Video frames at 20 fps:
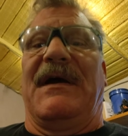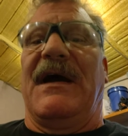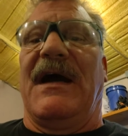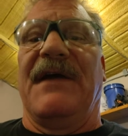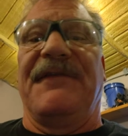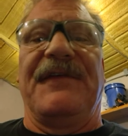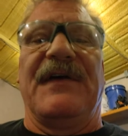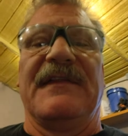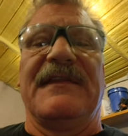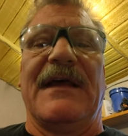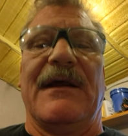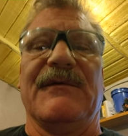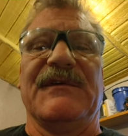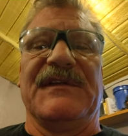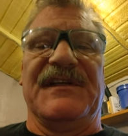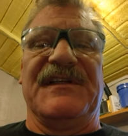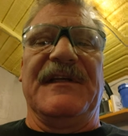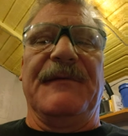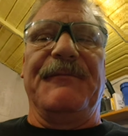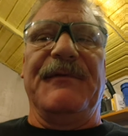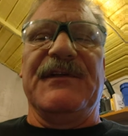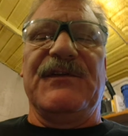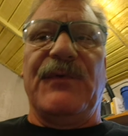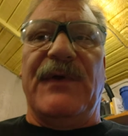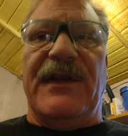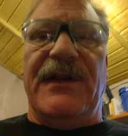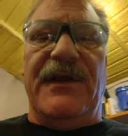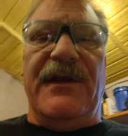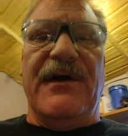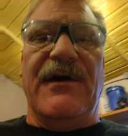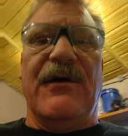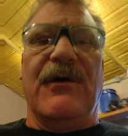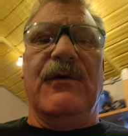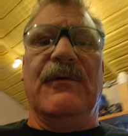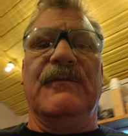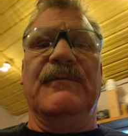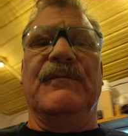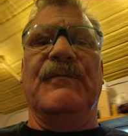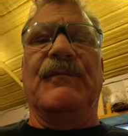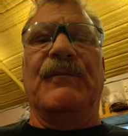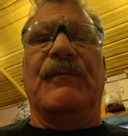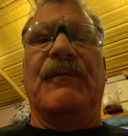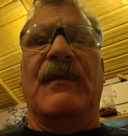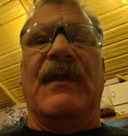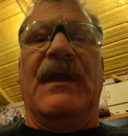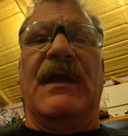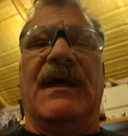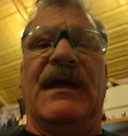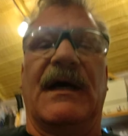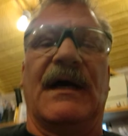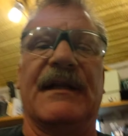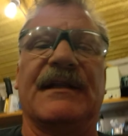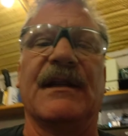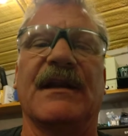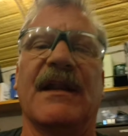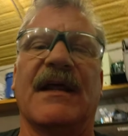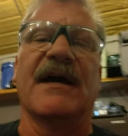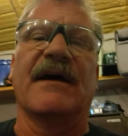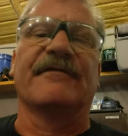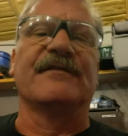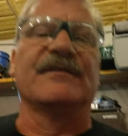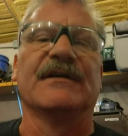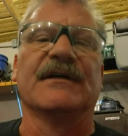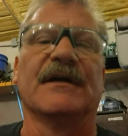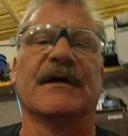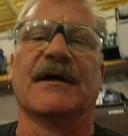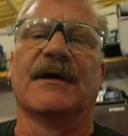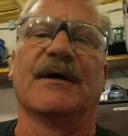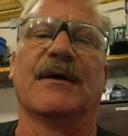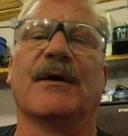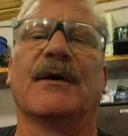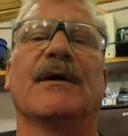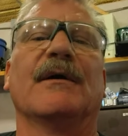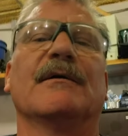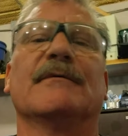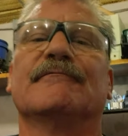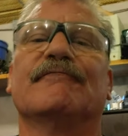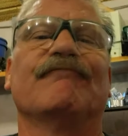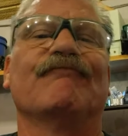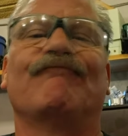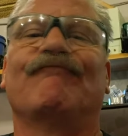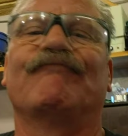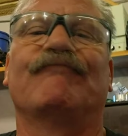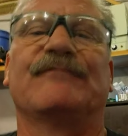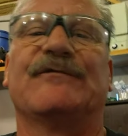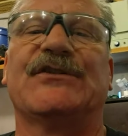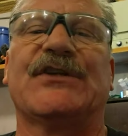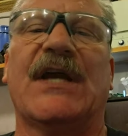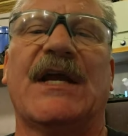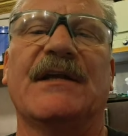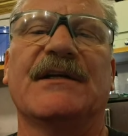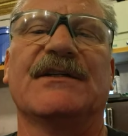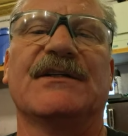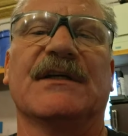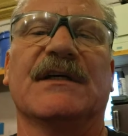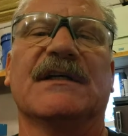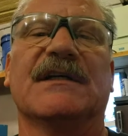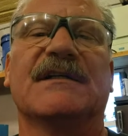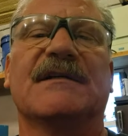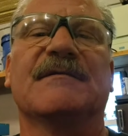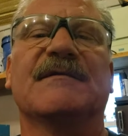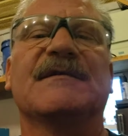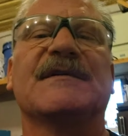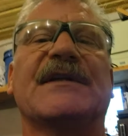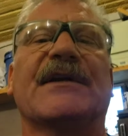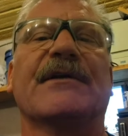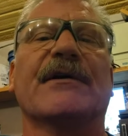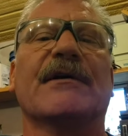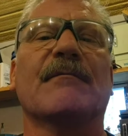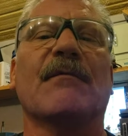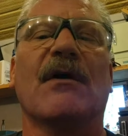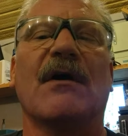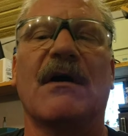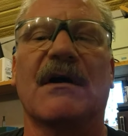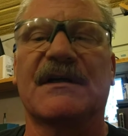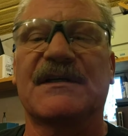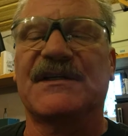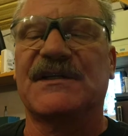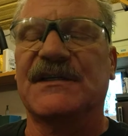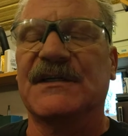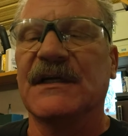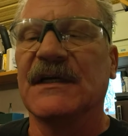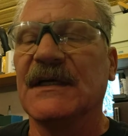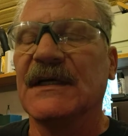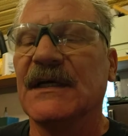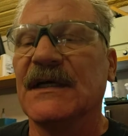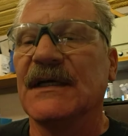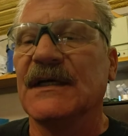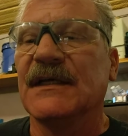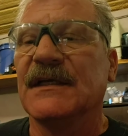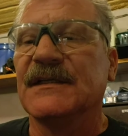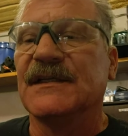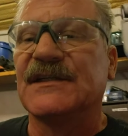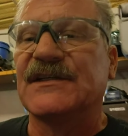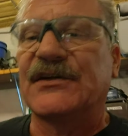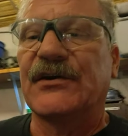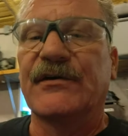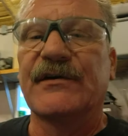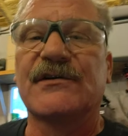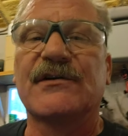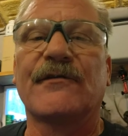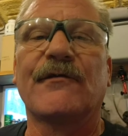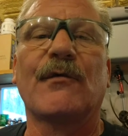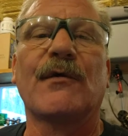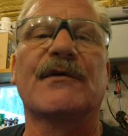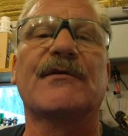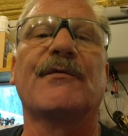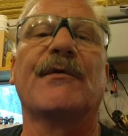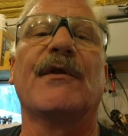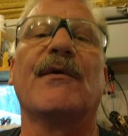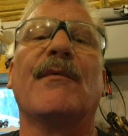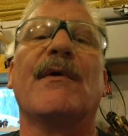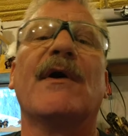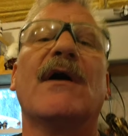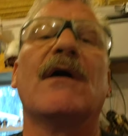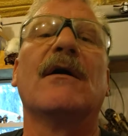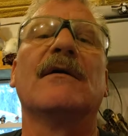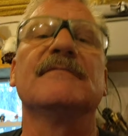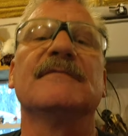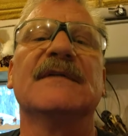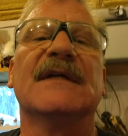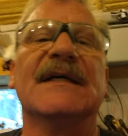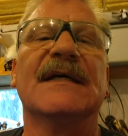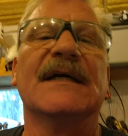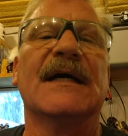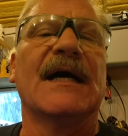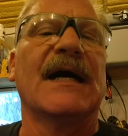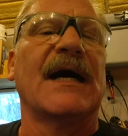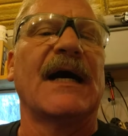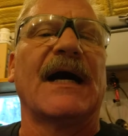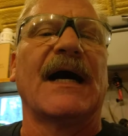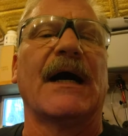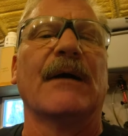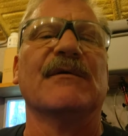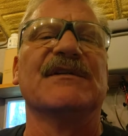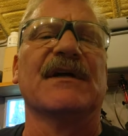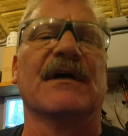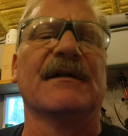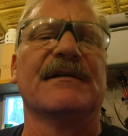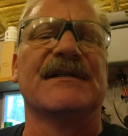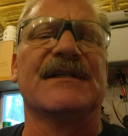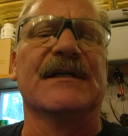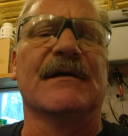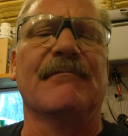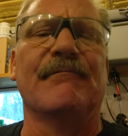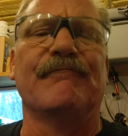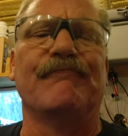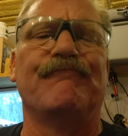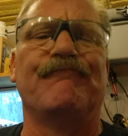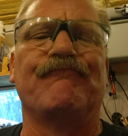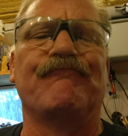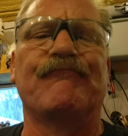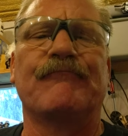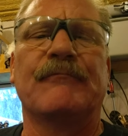I thought that was the simplest way to go. I didn't have to change the steering box. The steering servo worked really well. I was on some